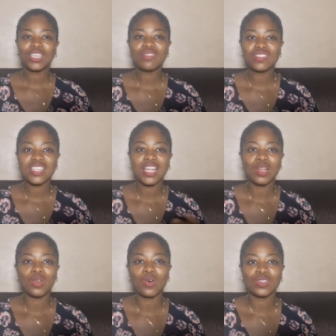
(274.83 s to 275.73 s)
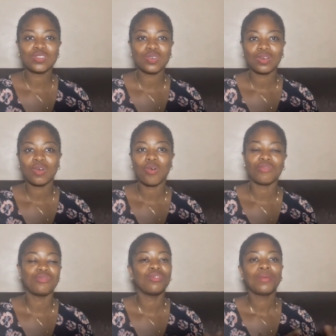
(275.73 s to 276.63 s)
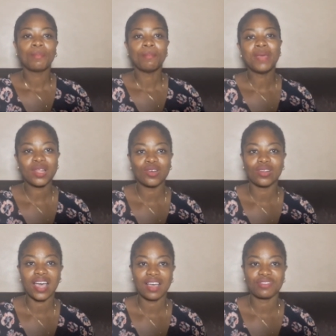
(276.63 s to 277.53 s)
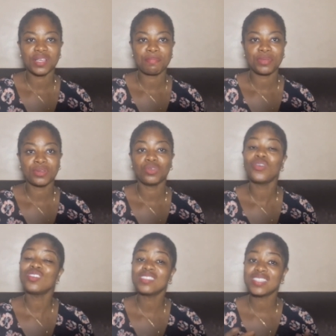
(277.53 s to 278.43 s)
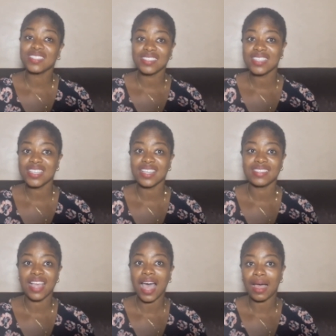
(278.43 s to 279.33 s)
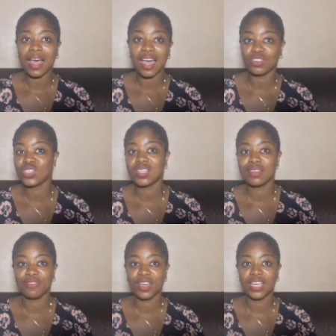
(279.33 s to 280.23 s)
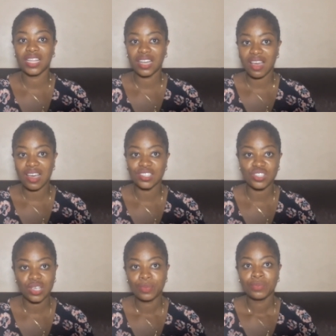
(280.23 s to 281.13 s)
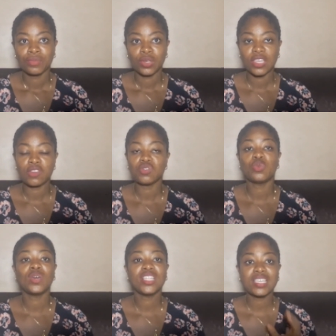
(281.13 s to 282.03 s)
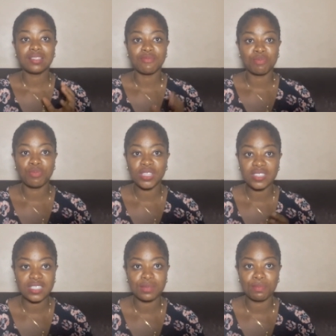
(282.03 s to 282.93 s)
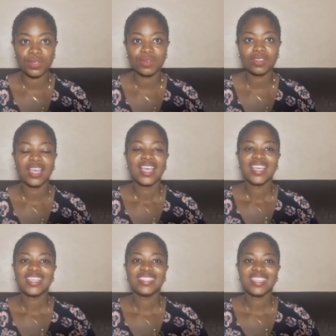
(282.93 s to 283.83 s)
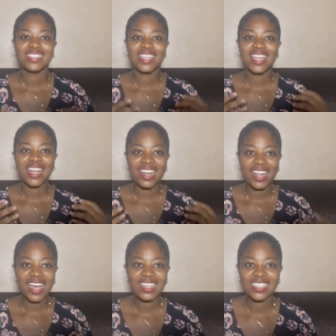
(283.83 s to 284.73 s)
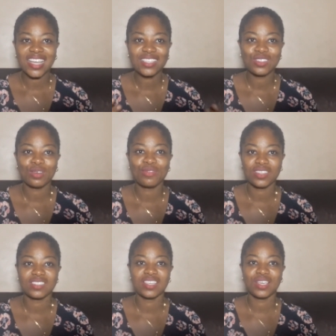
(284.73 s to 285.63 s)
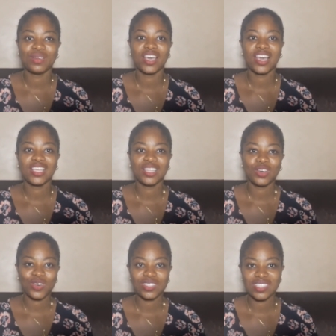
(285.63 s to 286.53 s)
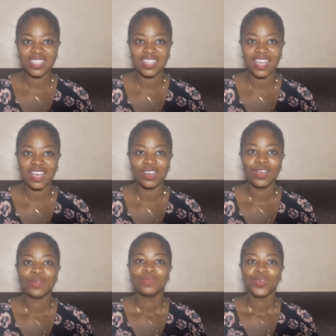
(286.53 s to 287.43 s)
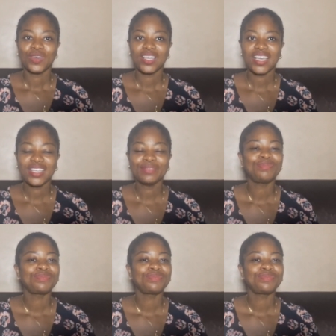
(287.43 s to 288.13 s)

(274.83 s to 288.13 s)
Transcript: gives a lot of melon after peeled because the seeds are actually very large. Okay, so when it is peeled, it takes a larger surface area in a container. Okay,